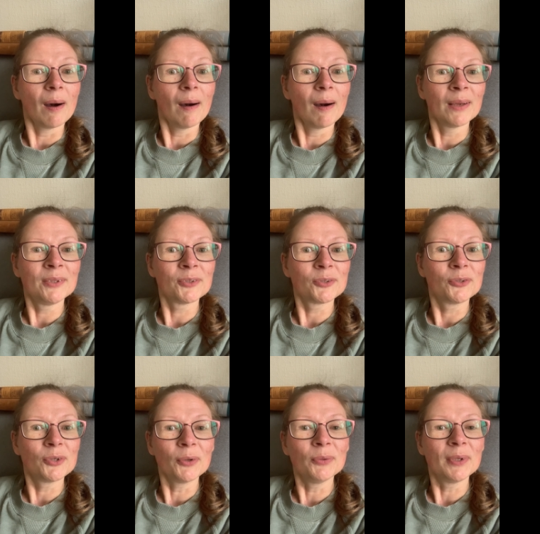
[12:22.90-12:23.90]
I just
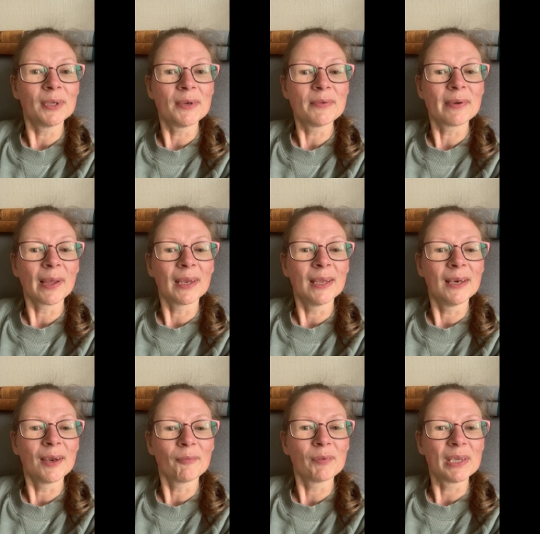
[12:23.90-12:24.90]
totally fell in
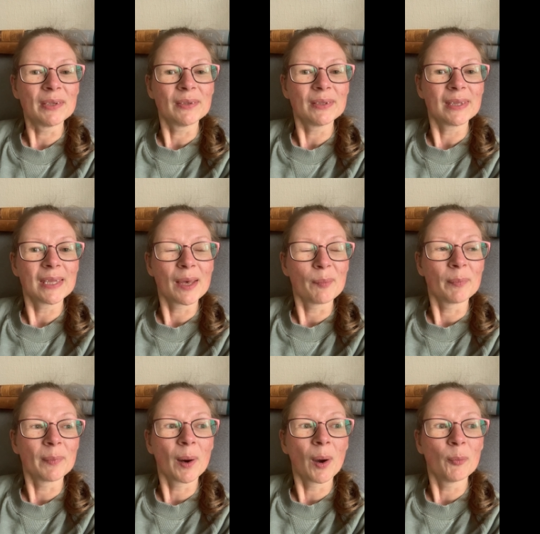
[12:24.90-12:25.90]
love with
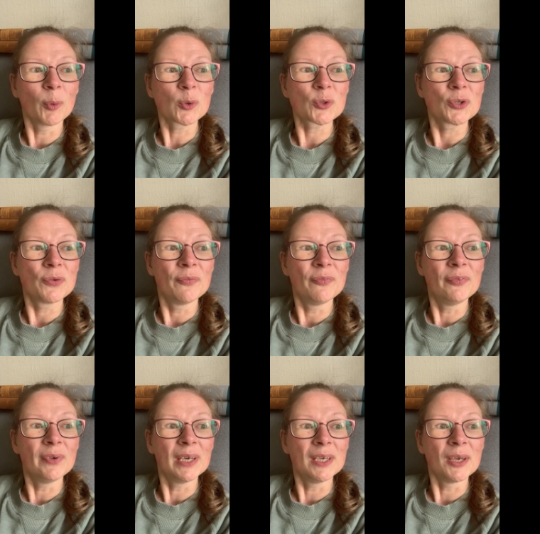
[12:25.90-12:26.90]
them. I watched a
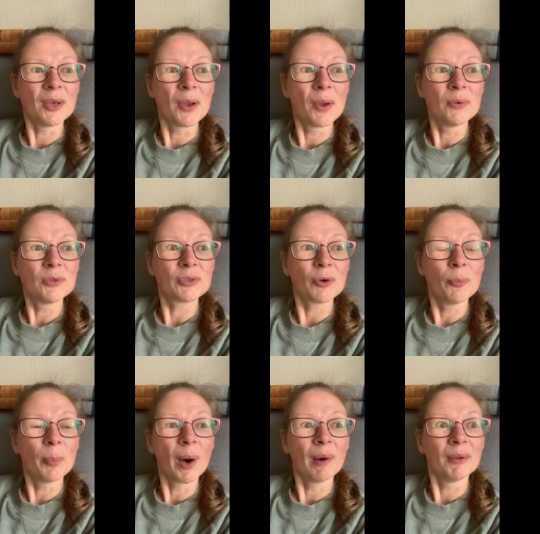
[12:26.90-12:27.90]
video,
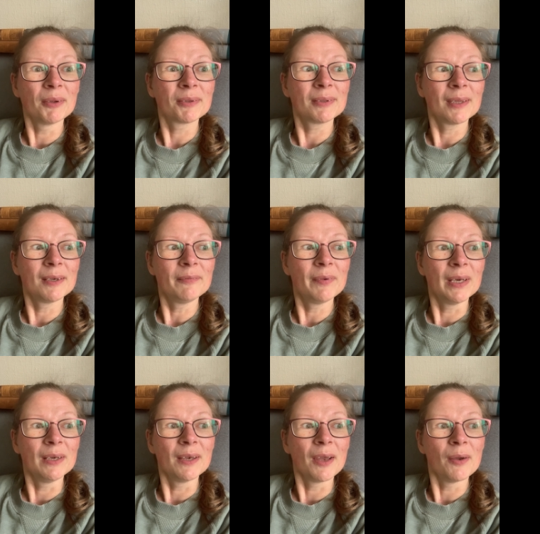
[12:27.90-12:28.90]
SewBiased did a
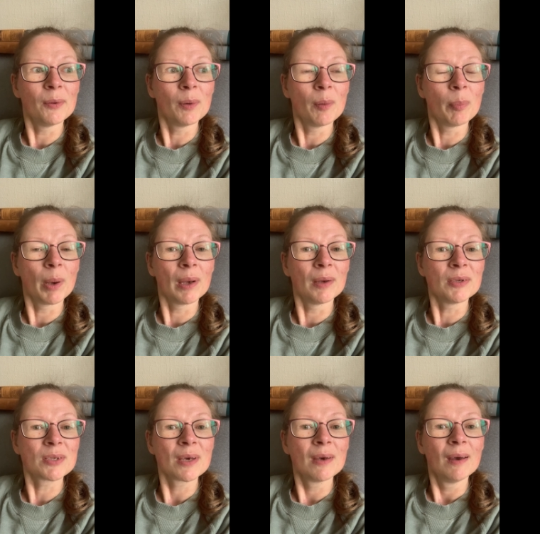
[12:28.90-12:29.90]
video about
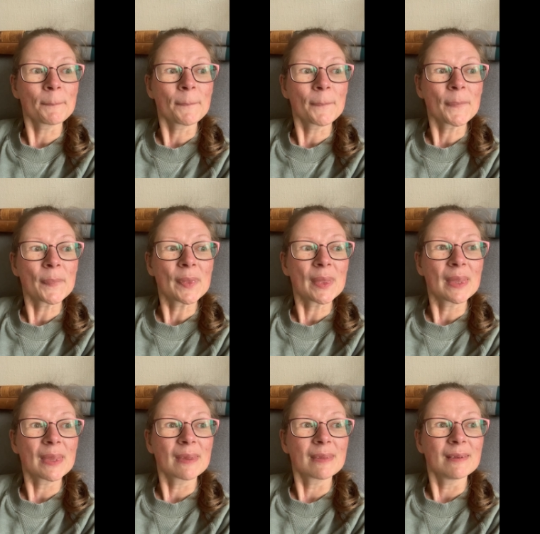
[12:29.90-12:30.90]

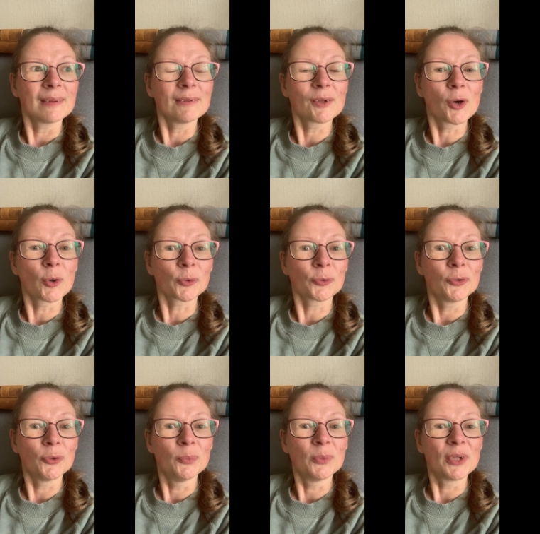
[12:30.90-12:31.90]
the
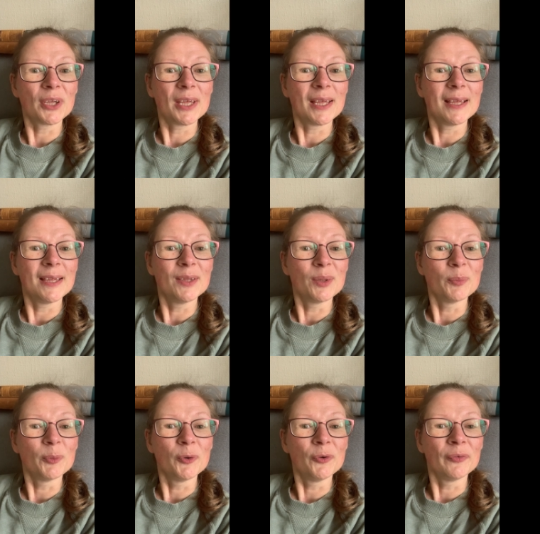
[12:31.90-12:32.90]
costumes in the
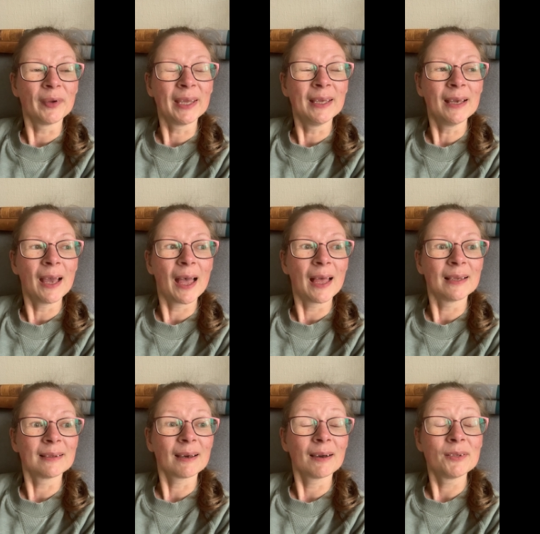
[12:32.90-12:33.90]
movie,
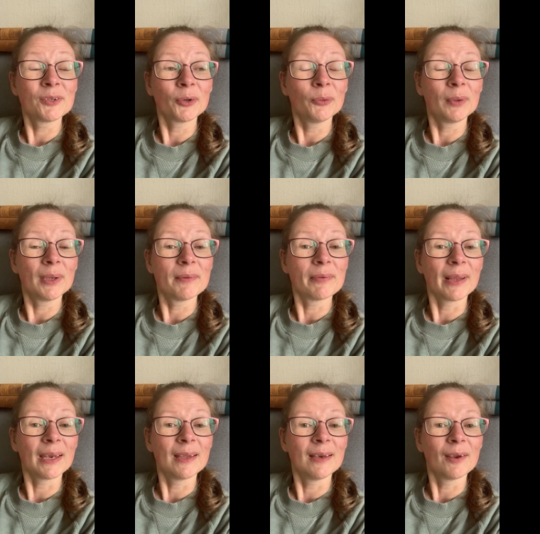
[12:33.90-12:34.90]
and I totally fell
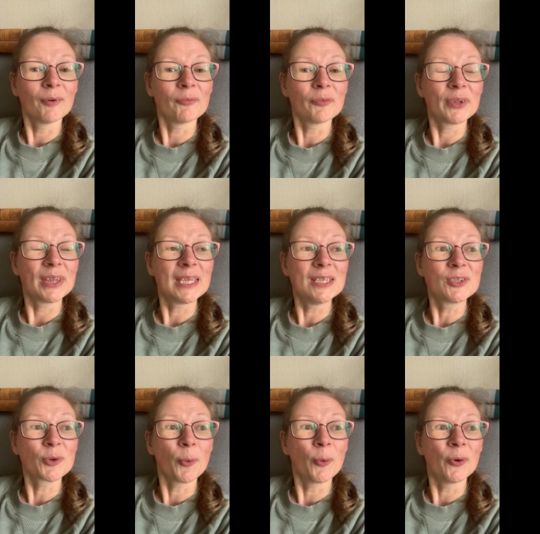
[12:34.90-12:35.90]
in love with these
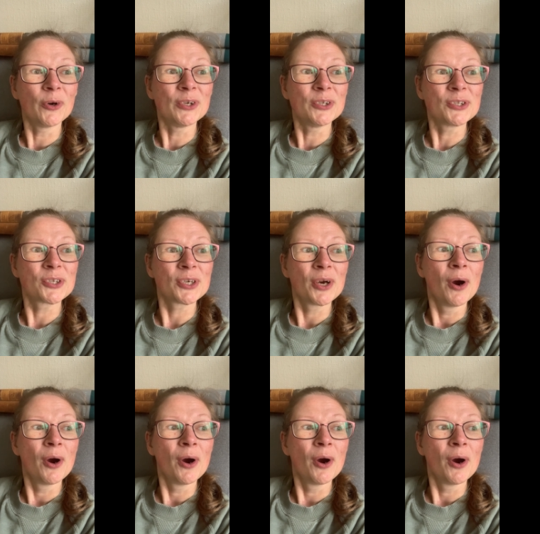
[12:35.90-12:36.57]
orange